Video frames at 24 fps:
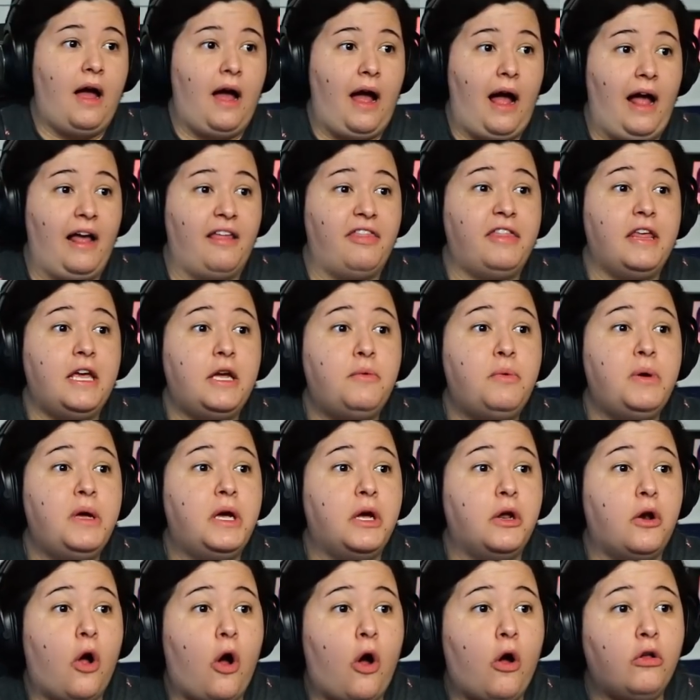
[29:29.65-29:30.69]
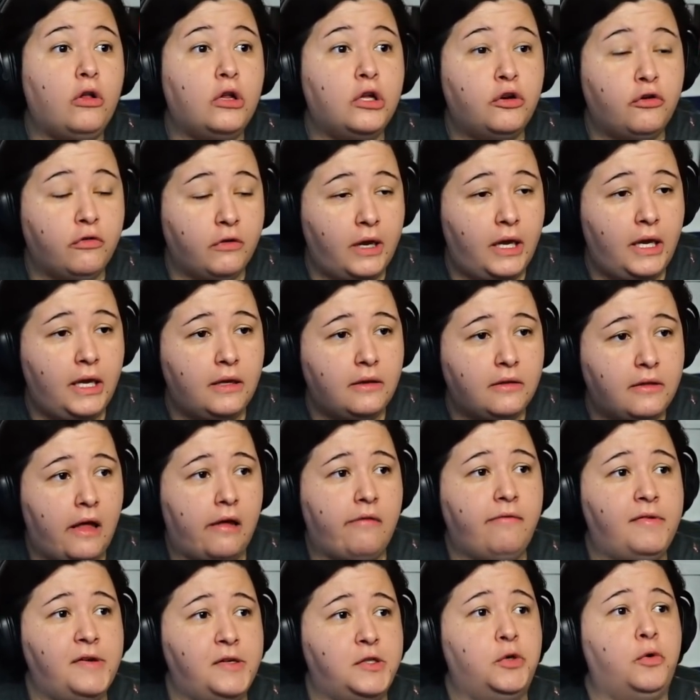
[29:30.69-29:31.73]
I think we could all agree that
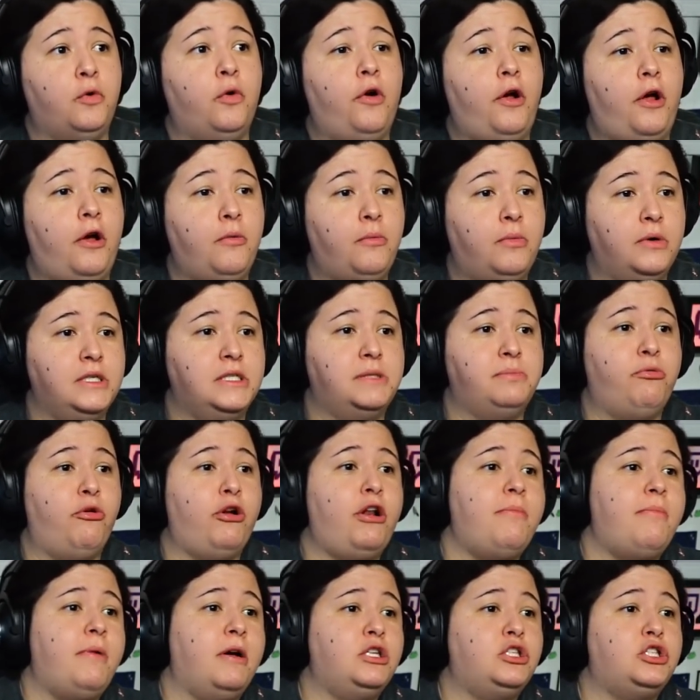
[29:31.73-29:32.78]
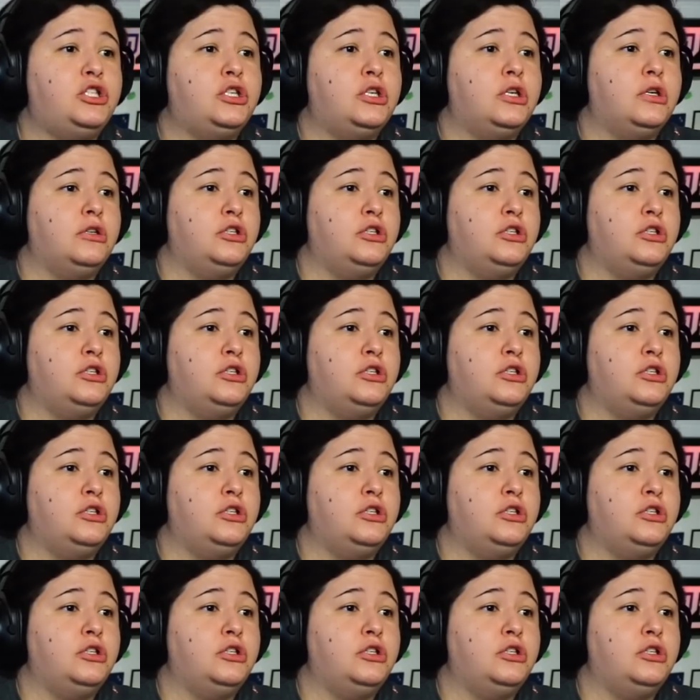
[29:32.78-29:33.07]
Victoria was pretty much